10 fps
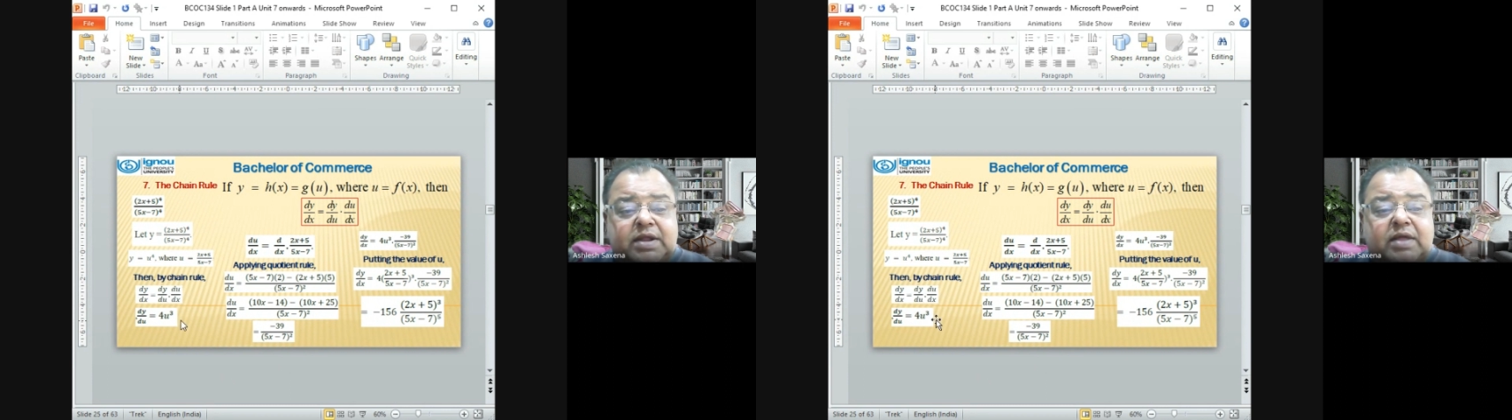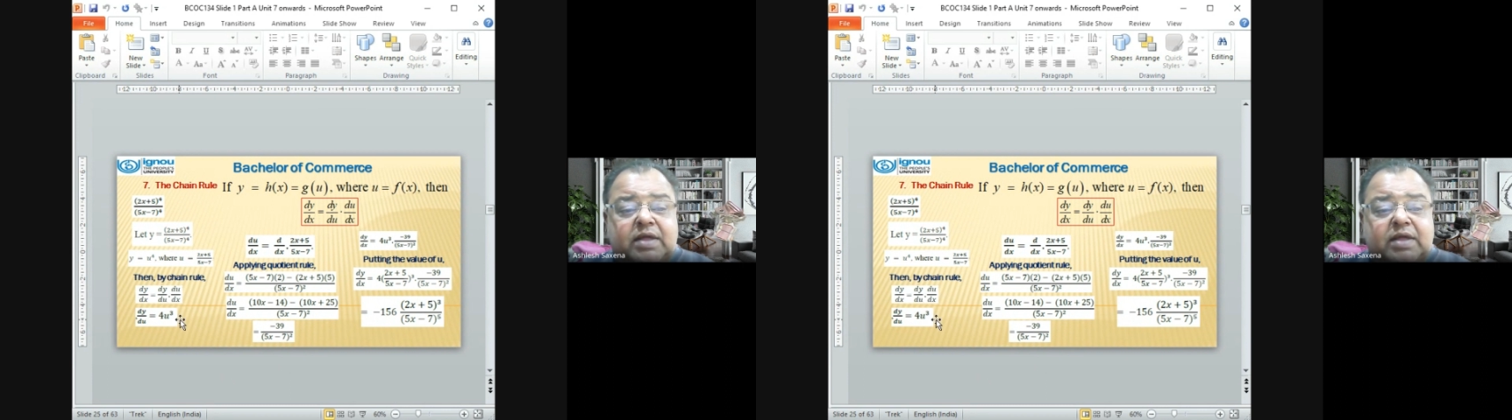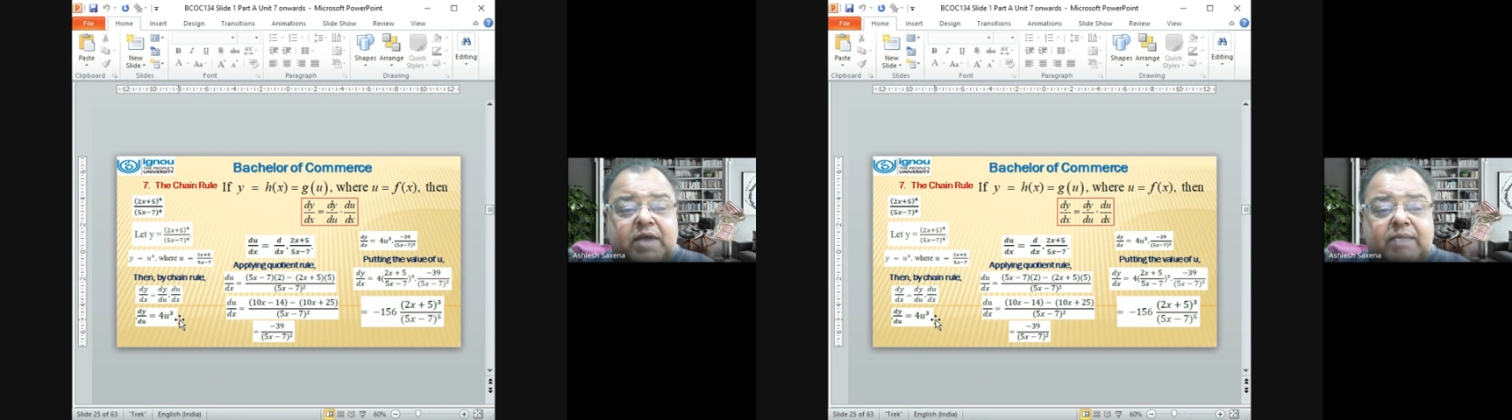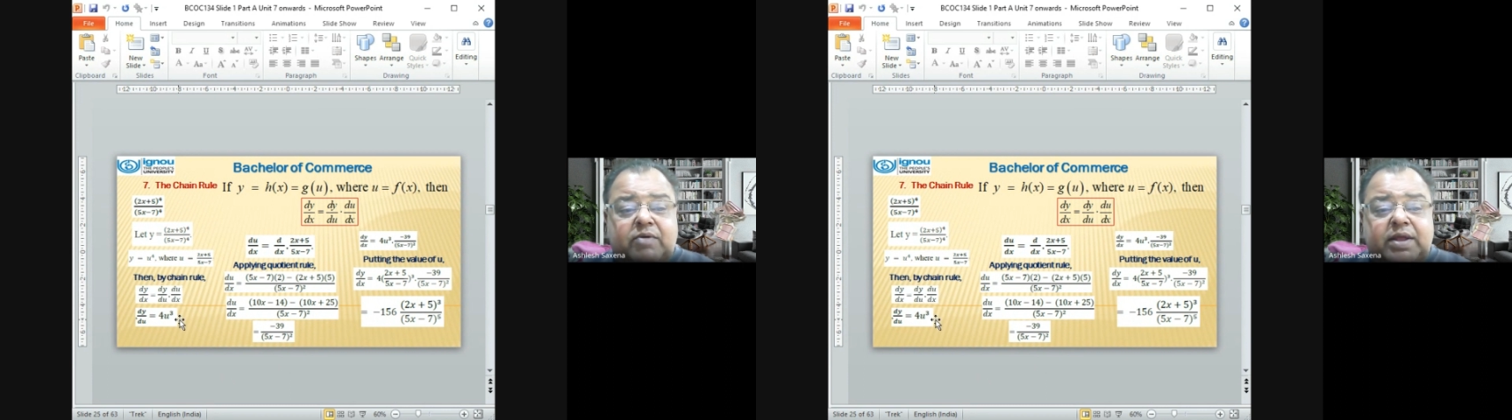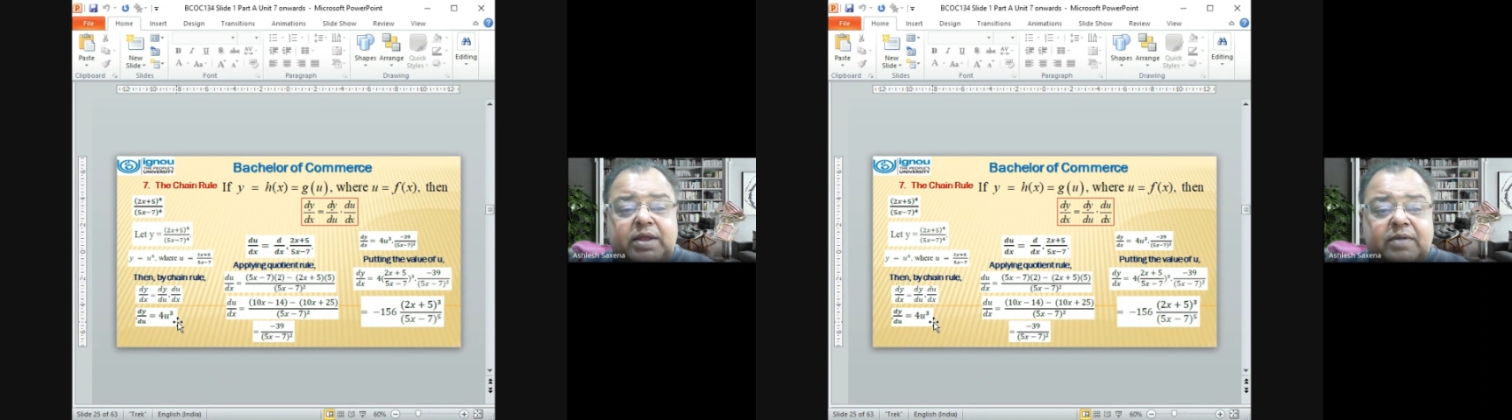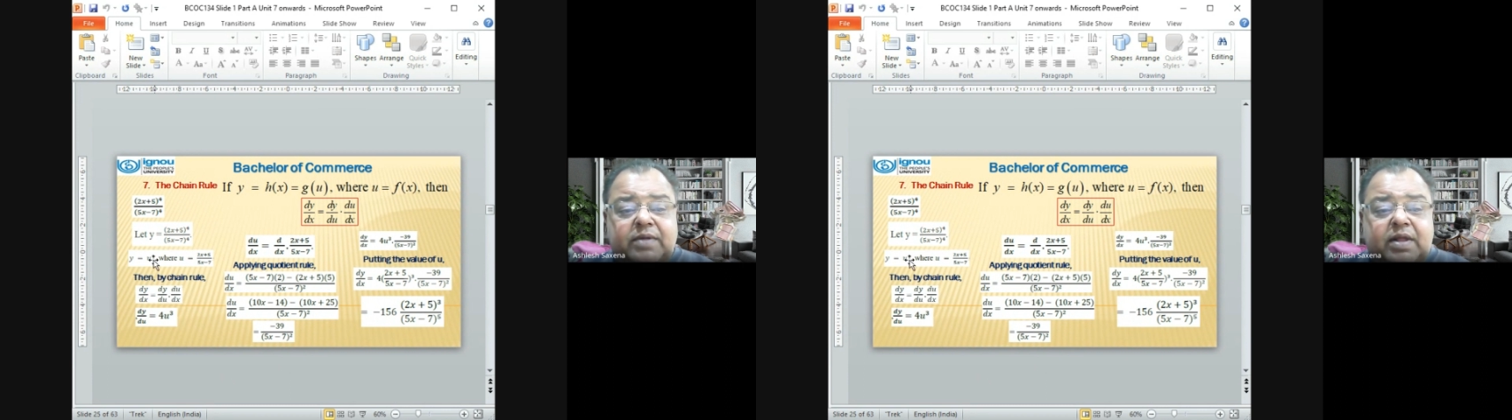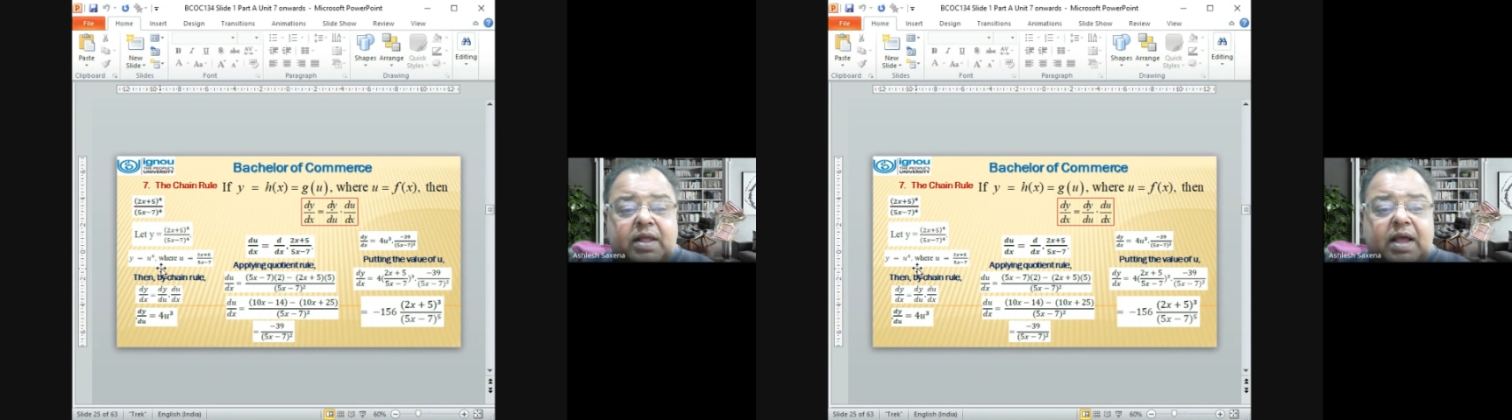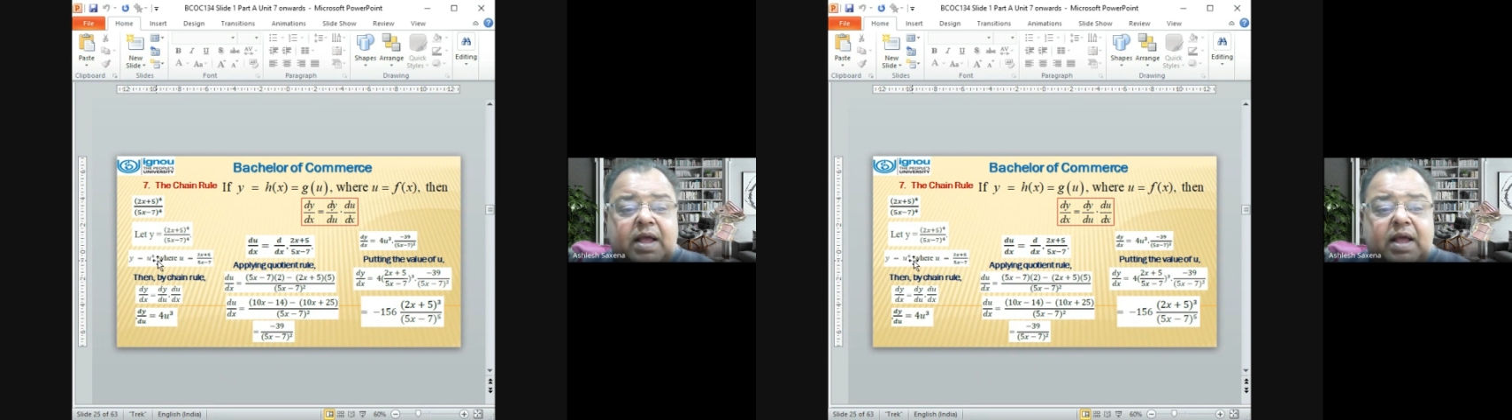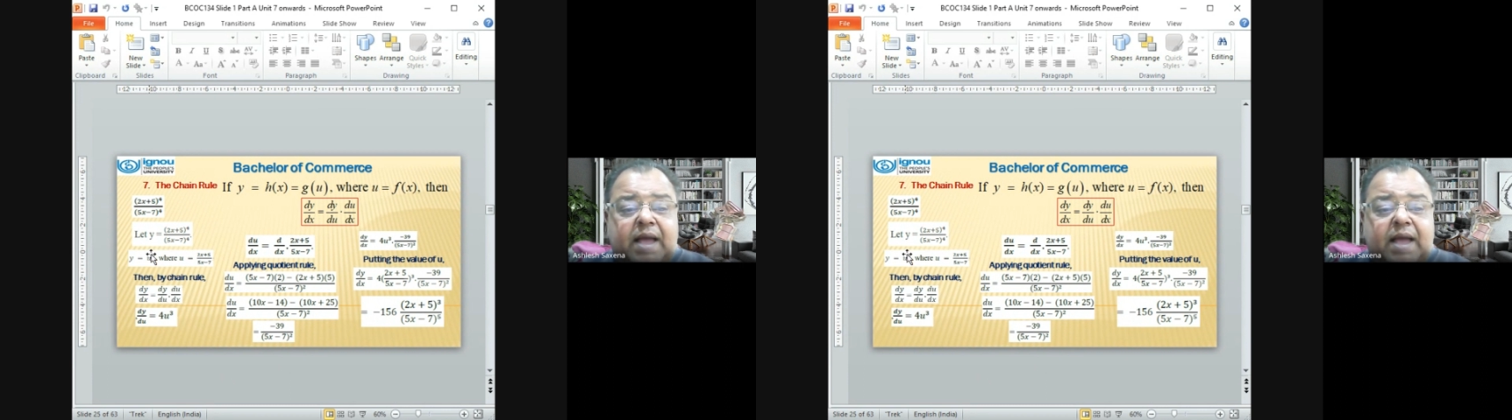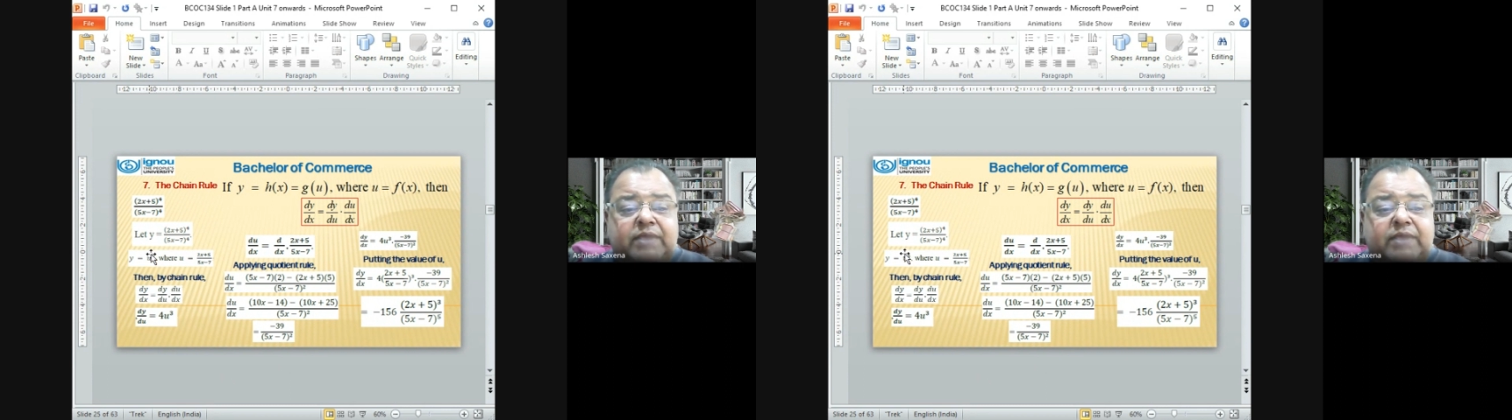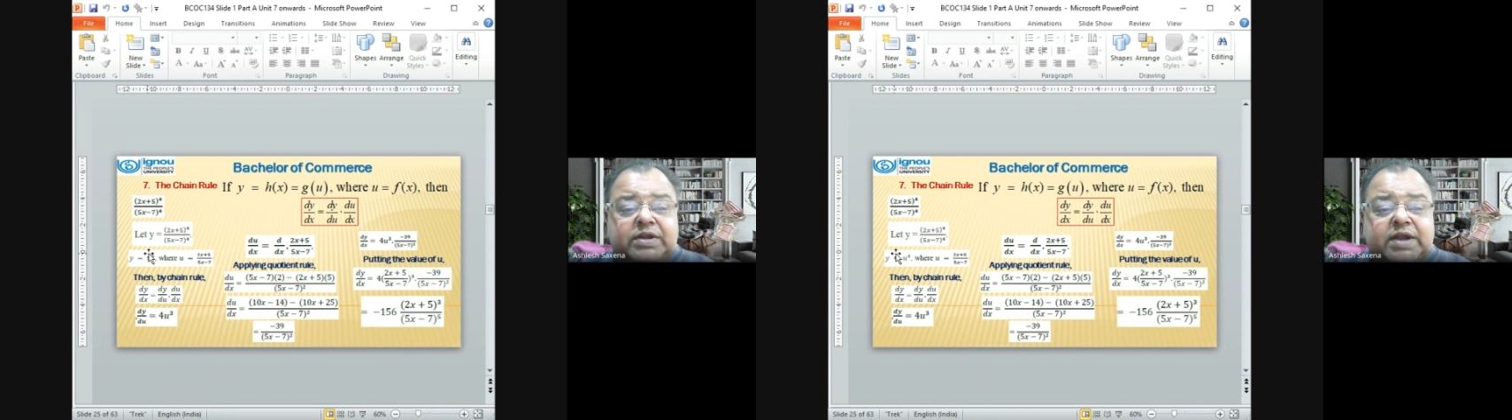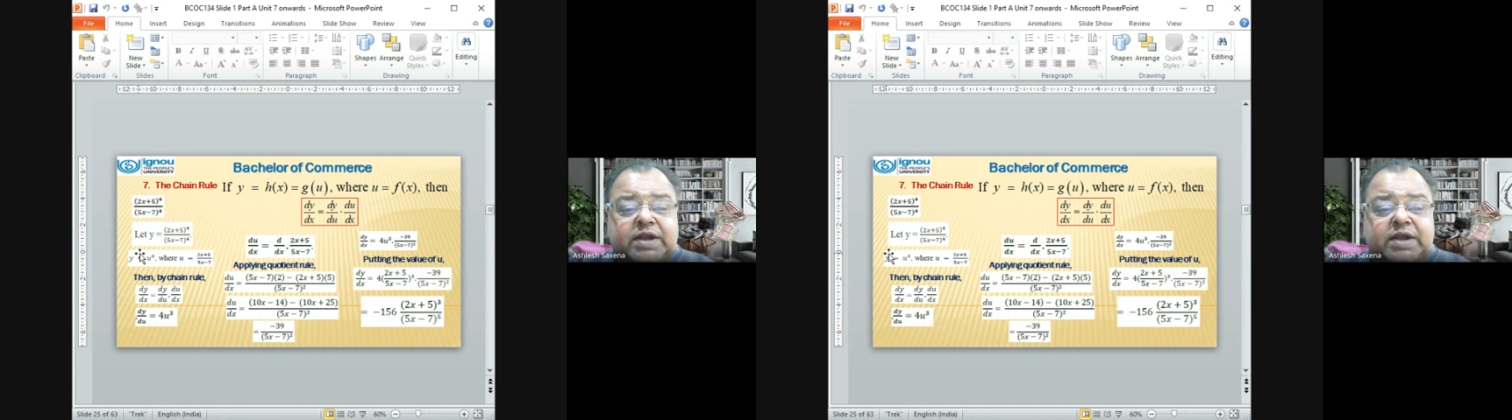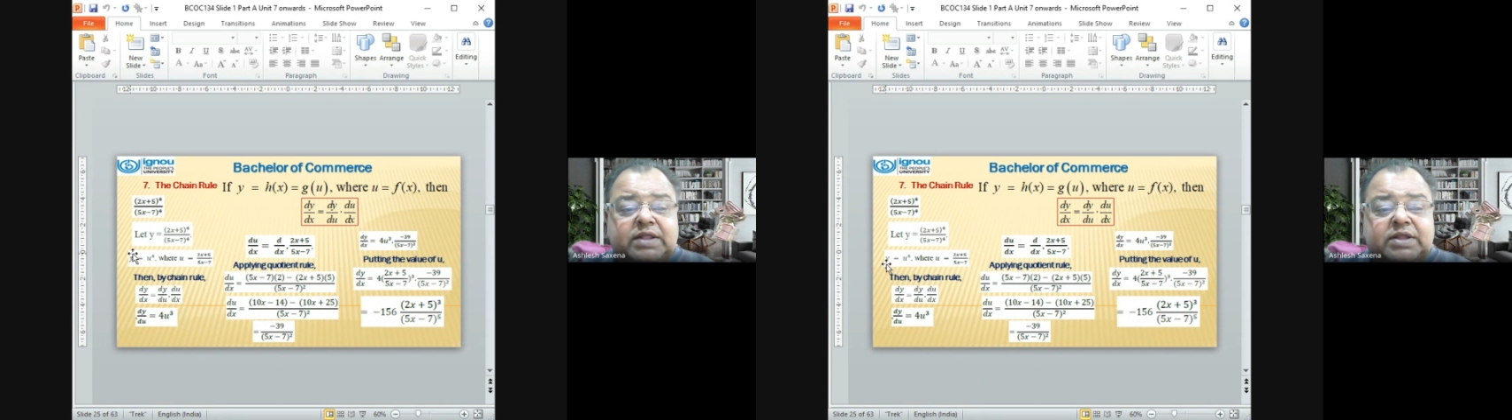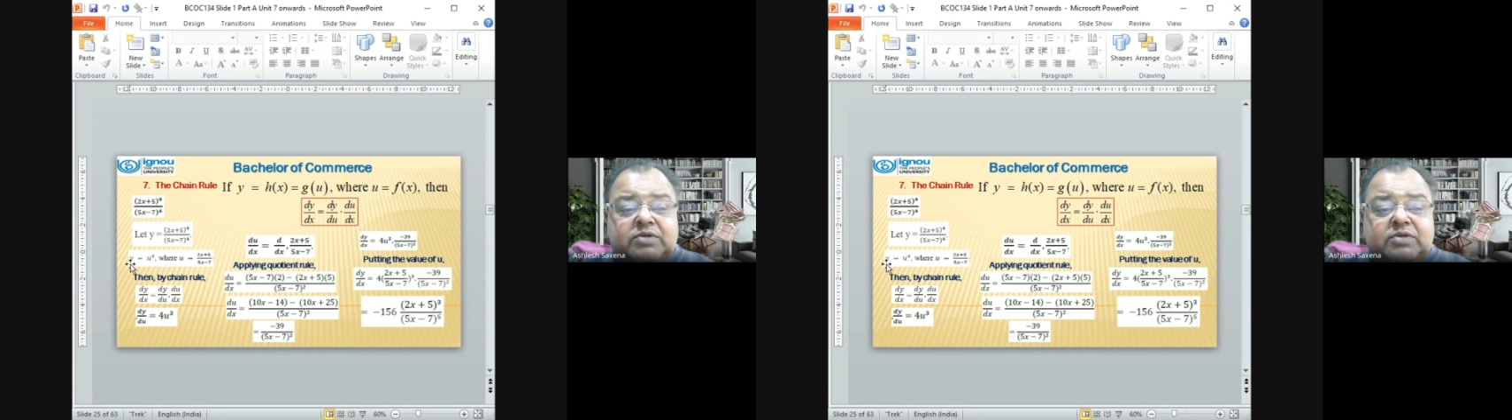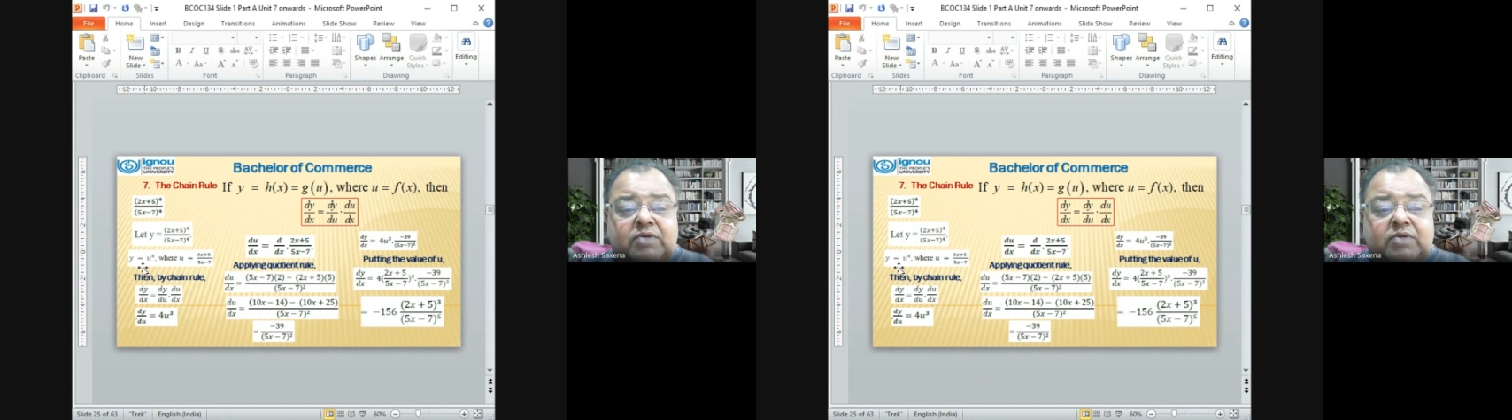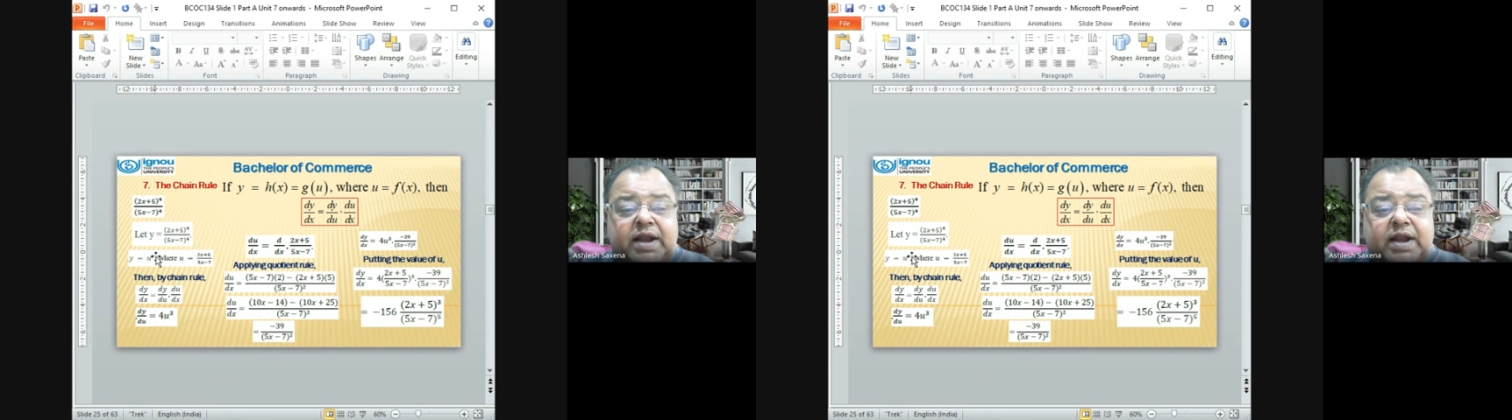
What I'm doing, I'm differentiating this only right